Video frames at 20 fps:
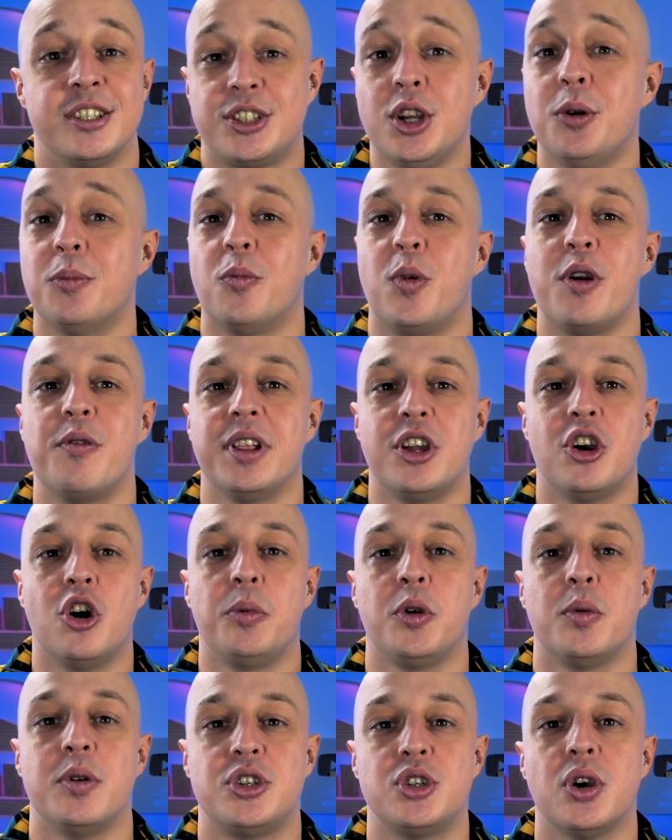So, we really hope
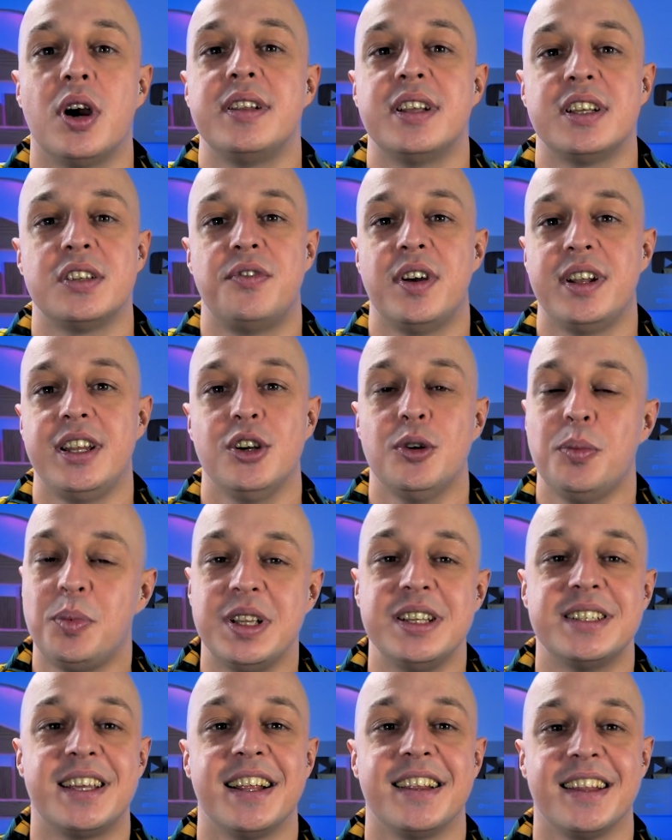you enjoyed this video.
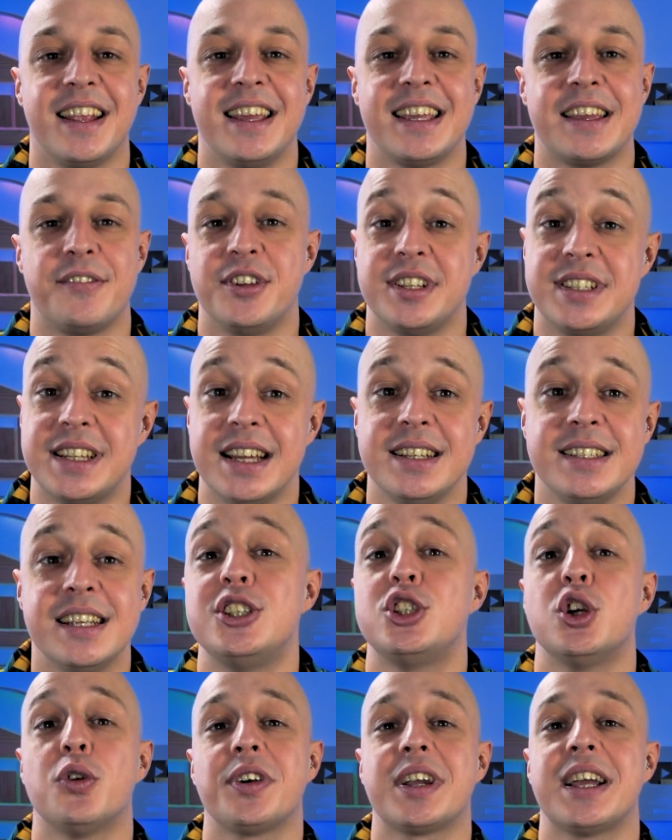Please hit like if you did,
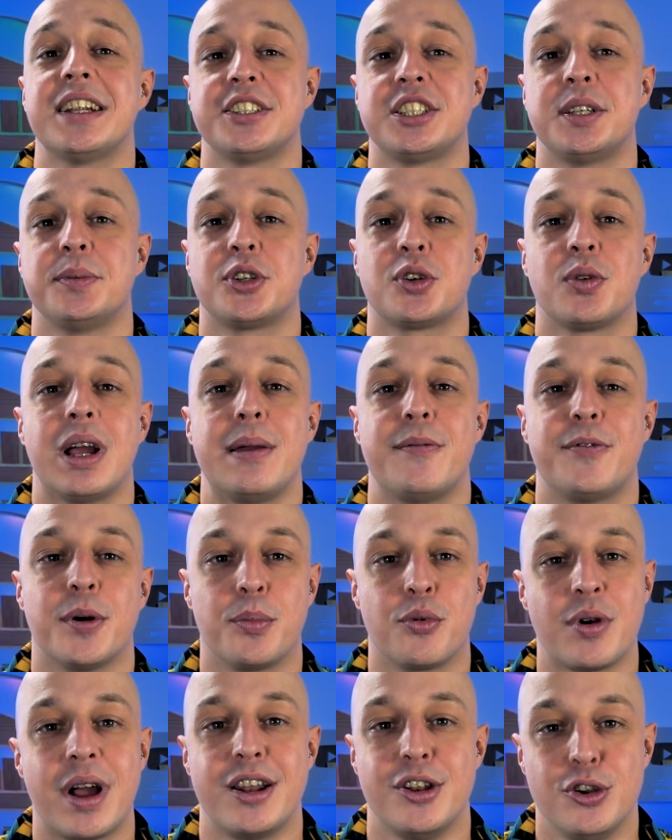and don't forget to subscribe for
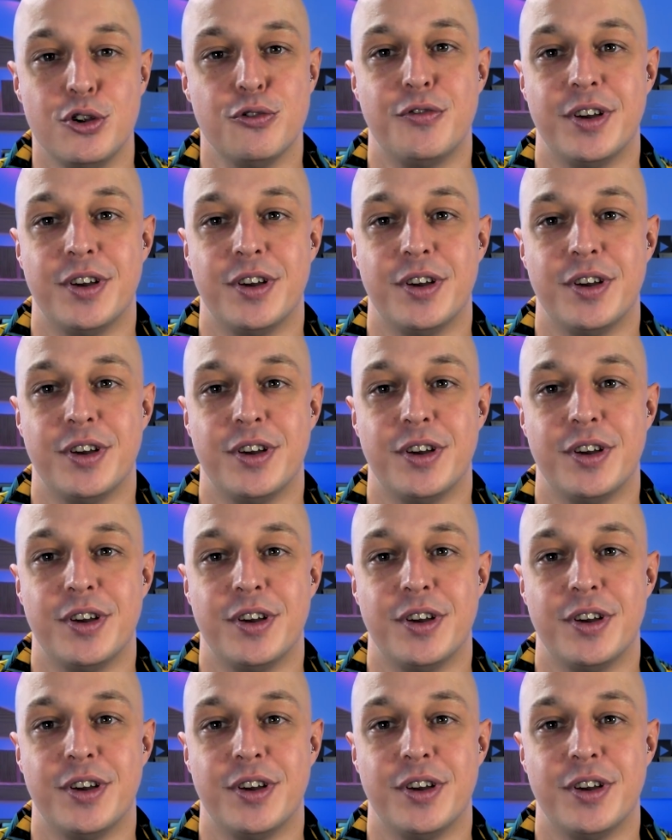brand new